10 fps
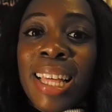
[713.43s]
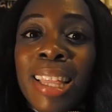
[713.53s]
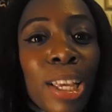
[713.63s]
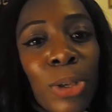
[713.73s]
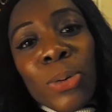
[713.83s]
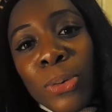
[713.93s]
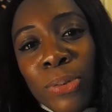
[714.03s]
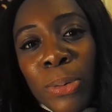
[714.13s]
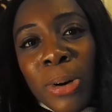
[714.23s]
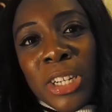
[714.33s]
Thank you all
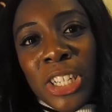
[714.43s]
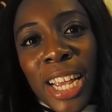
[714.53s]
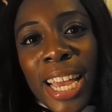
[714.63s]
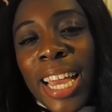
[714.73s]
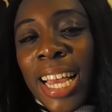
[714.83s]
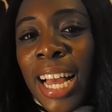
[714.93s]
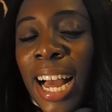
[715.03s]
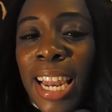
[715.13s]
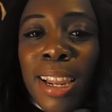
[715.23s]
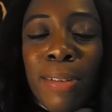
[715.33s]
for watching.
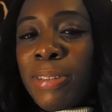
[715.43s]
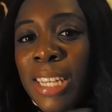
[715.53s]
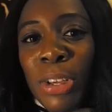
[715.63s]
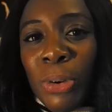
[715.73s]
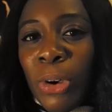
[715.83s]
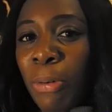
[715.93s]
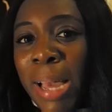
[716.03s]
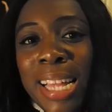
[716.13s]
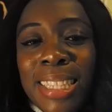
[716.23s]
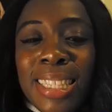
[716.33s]
I love seeing your
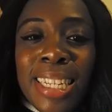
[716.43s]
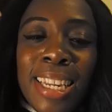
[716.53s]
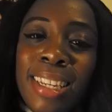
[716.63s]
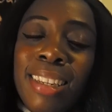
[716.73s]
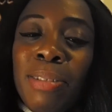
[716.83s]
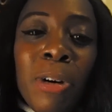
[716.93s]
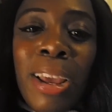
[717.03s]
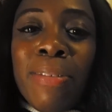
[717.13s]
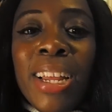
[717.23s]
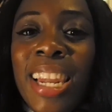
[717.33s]
comments and
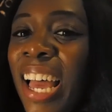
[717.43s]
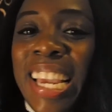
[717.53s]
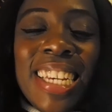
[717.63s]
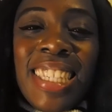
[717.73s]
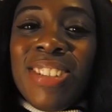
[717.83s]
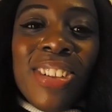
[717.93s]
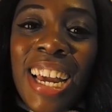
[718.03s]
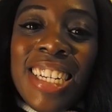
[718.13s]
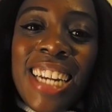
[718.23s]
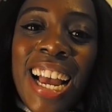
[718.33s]
whatever, likes and all
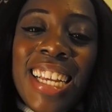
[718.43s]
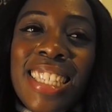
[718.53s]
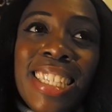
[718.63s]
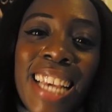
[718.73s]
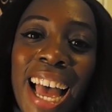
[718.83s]
that jazz.